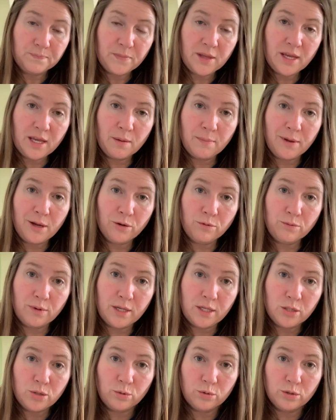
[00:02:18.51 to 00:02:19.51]
It can be a
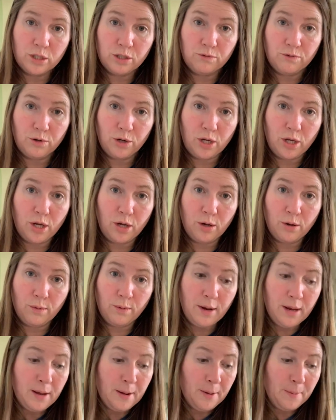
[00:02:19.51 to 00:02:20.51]
resource for you,
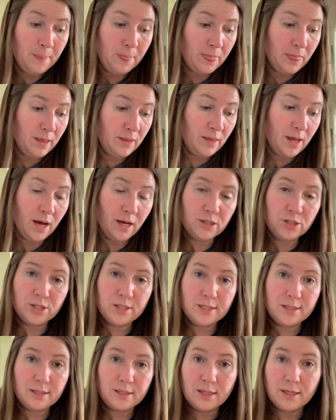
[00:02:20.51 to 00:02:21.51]
not
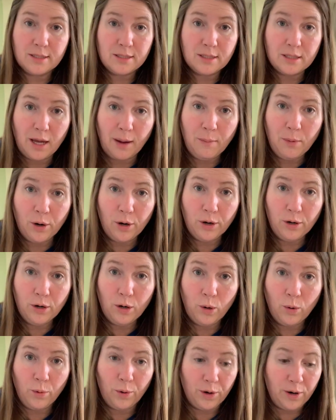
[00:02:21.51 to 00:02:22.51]
just this
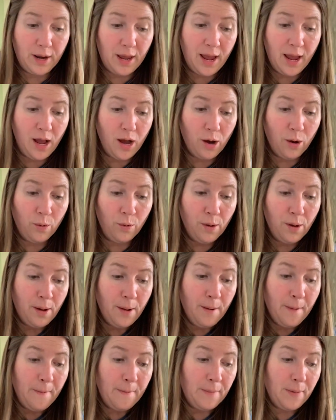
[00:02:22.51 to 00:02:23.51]
summer or now,
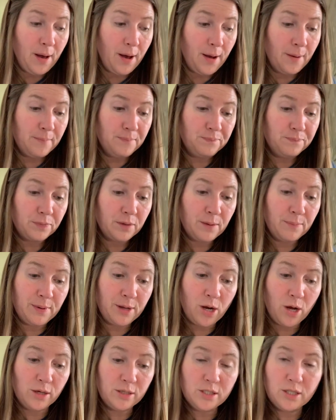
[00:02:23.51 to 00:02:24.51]

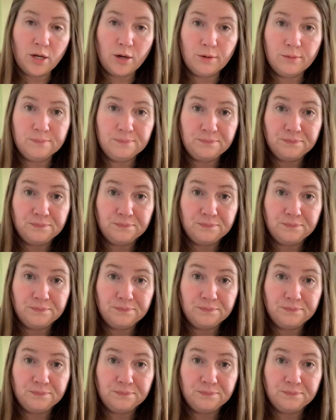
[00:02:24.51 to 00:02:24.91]
but also